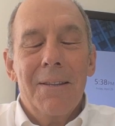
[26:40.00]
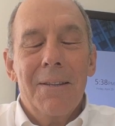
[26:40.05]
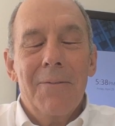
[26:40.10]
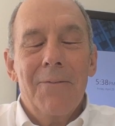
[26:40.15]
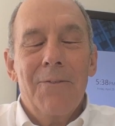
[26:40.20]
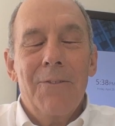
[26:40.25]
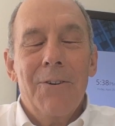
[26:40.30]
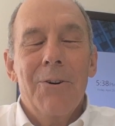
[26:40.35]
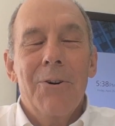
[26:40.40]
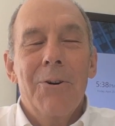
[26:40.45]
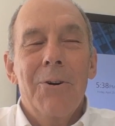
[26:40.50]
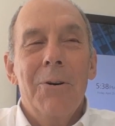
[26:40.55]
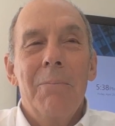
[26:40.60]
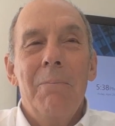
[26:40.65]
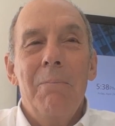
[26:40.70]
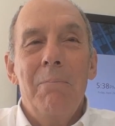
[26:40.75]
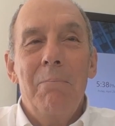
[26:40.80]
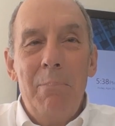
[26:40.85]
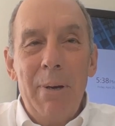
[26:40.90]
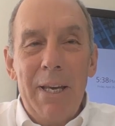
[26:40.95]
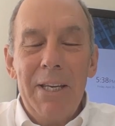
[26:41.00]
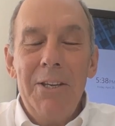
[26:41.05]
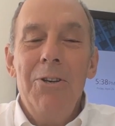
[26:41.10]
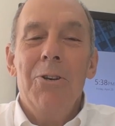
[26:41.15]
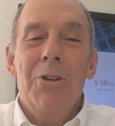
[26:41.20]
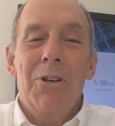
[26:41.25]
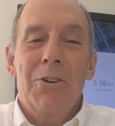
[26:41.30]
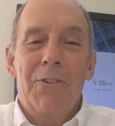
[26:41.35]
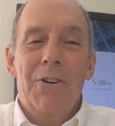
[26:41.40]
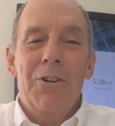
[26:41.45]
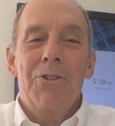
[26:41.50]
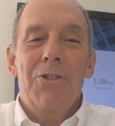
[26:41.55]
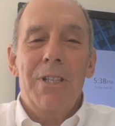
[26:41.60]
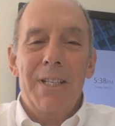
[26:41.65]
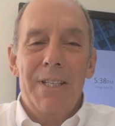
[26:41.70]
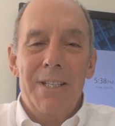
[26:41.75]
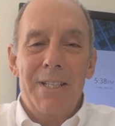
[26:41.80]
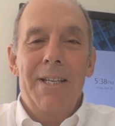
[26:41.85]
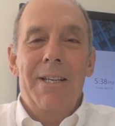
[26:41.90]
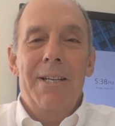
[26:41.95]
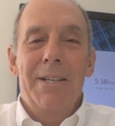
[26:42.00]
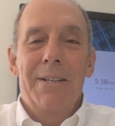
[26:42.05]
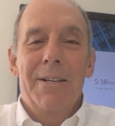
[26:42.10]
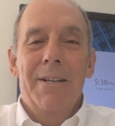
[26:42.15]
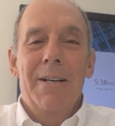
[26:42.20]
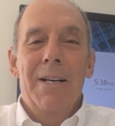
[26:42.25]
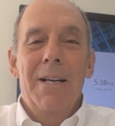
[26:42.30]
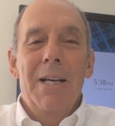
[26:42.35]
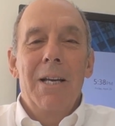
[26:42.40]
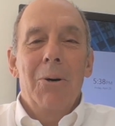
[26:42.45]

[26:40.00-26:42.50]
For big universities here,